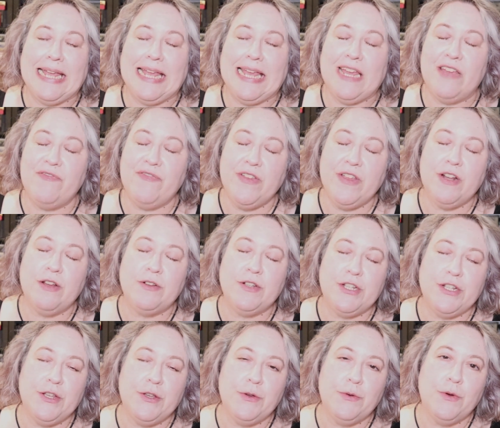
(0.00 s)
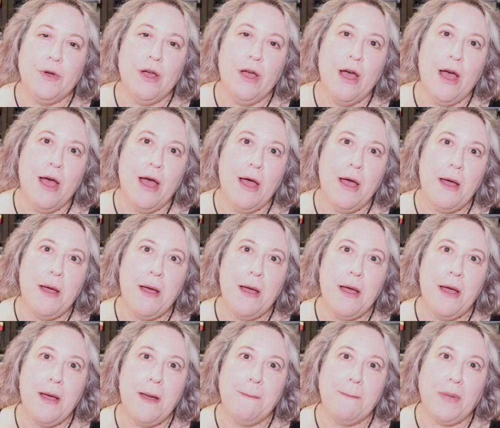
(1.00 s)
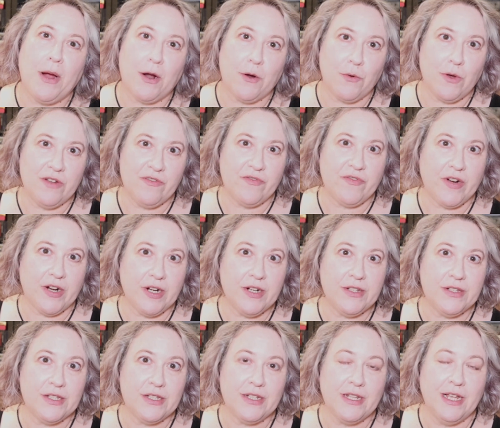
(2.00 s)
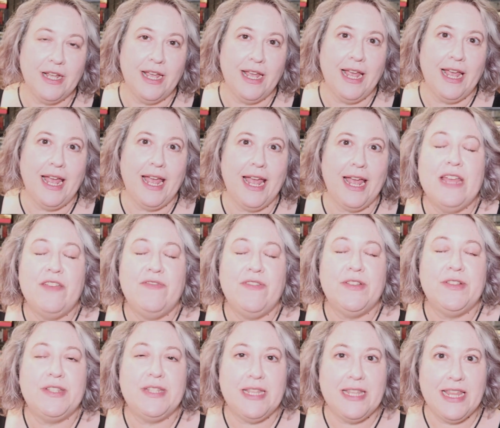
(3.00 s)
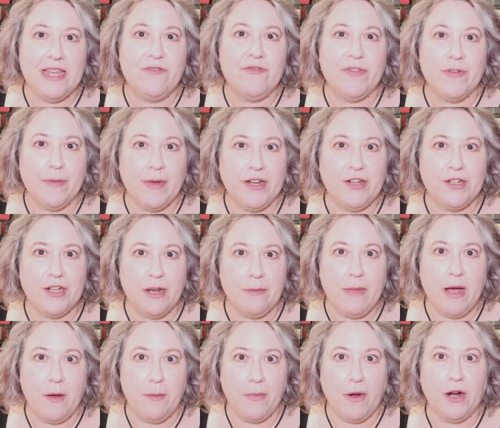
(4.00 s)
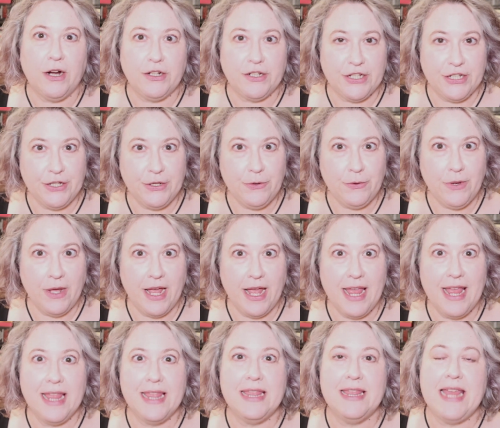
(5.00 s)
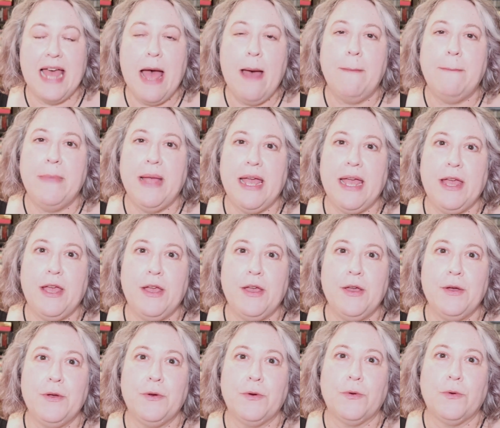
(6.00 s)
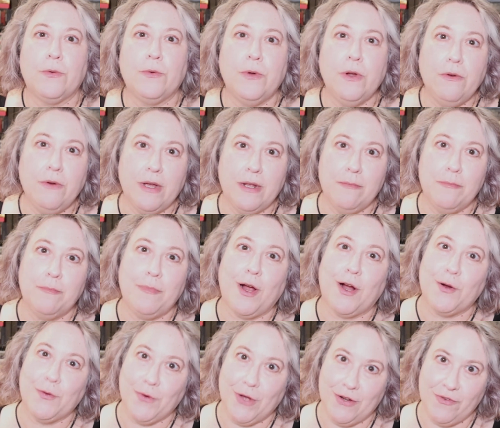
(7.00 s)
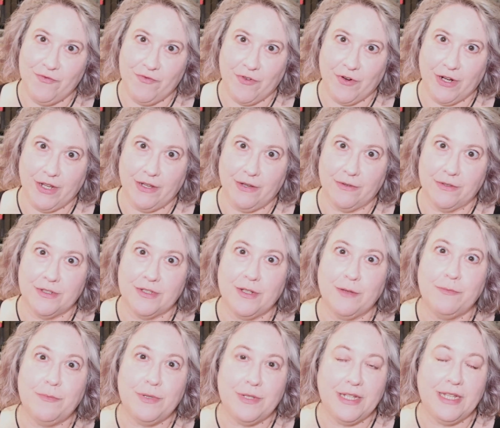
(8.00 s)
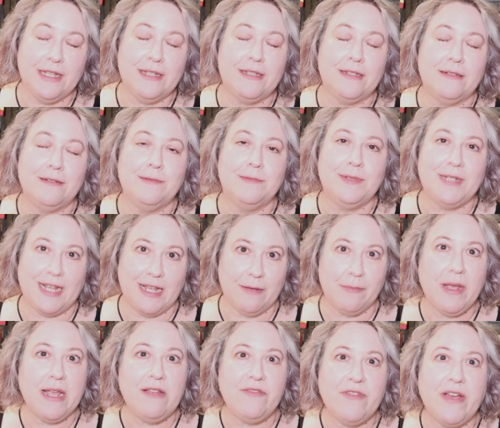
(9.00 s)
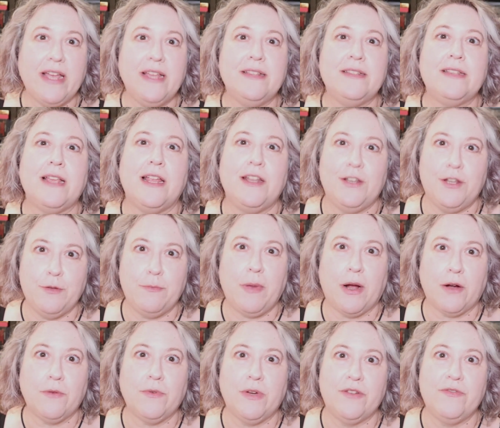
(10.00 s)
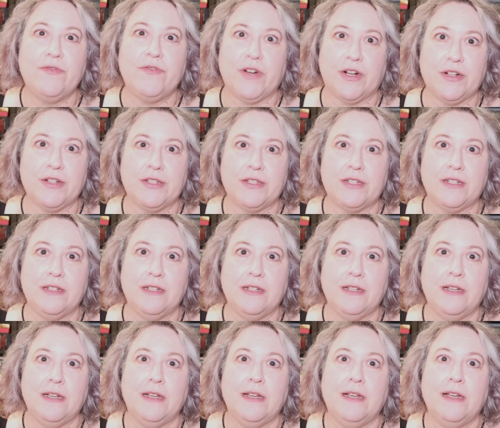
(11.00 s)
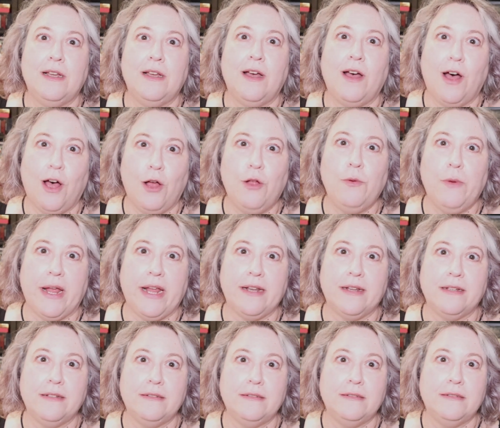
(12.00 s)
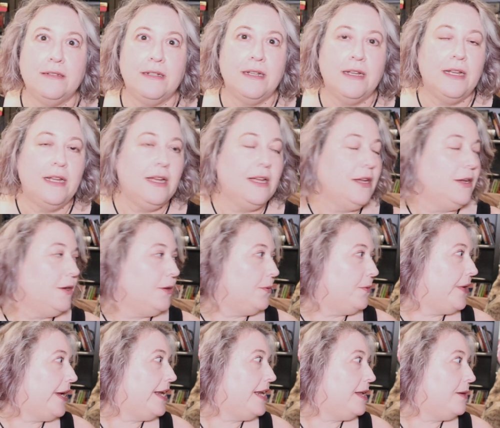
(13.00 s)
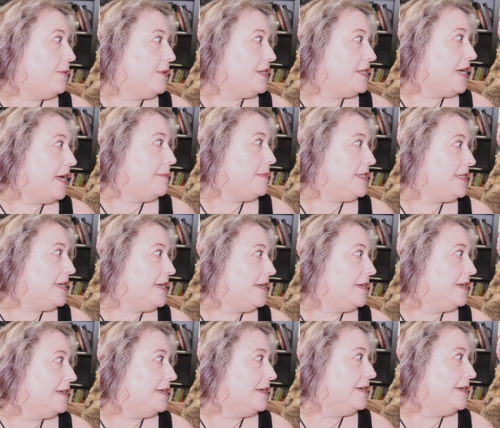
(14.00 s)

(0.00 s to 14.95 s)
If you don't do Part 1 first, if you see the information about Part 2, that may ruin Part 1 for you. So please take my advice and do Part 1 first. I'll wait. Randy, what time is it?